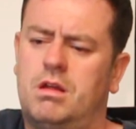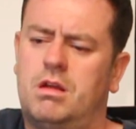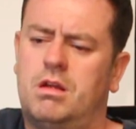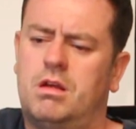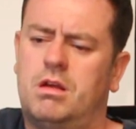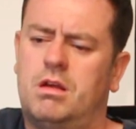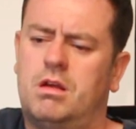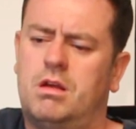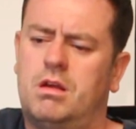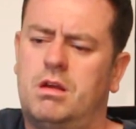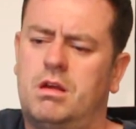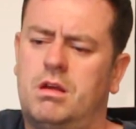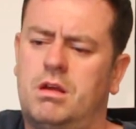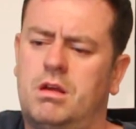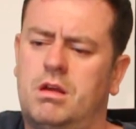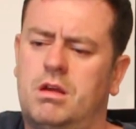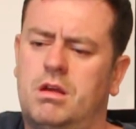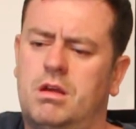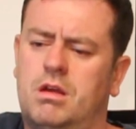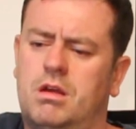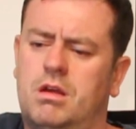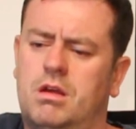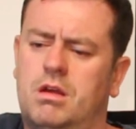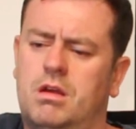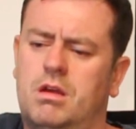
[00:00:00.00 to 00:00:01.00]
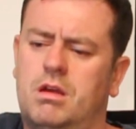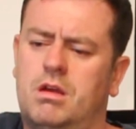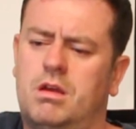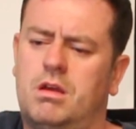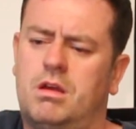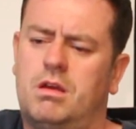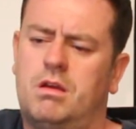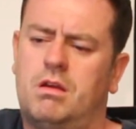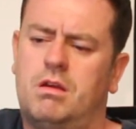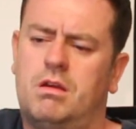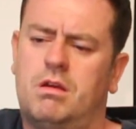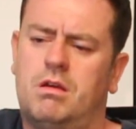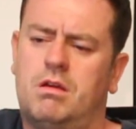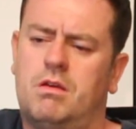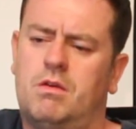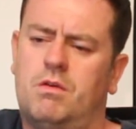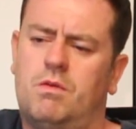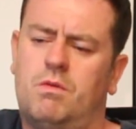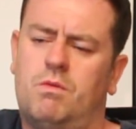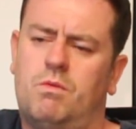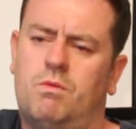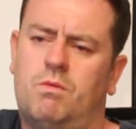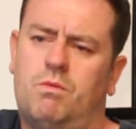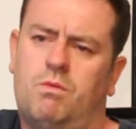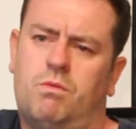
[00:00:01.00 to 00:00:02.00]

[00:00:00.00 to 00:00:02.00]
Nothing is said.